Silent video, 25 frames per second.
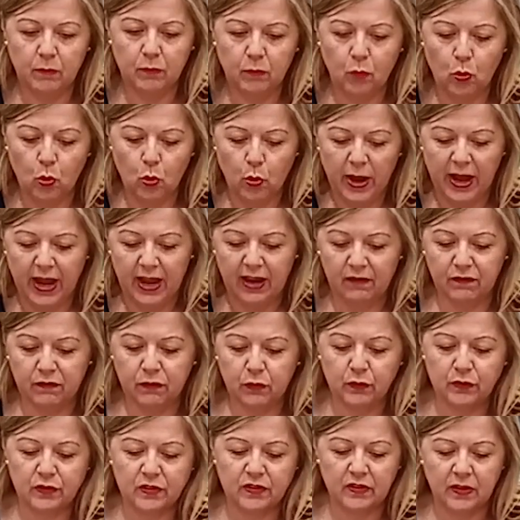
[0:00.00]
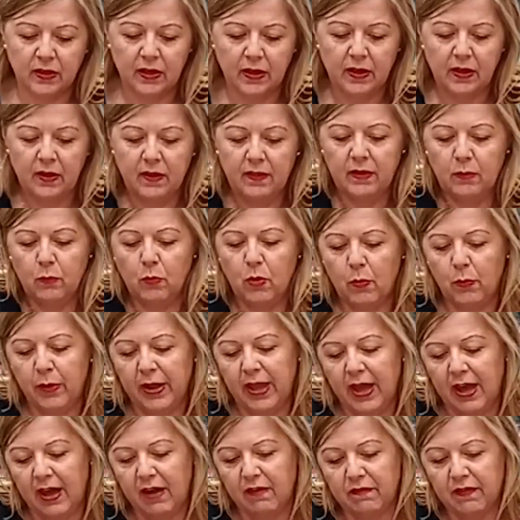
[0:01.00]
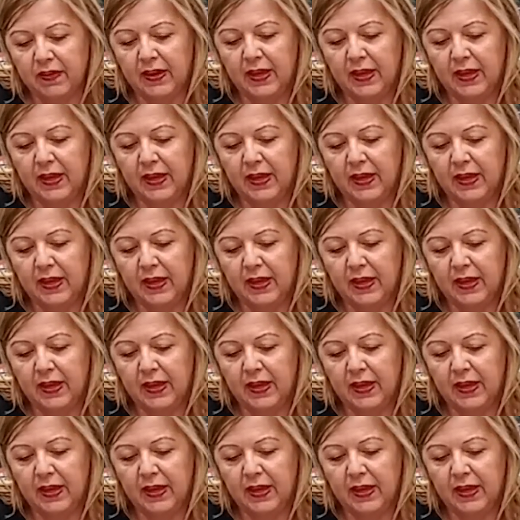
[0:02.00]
more handfuls than what we have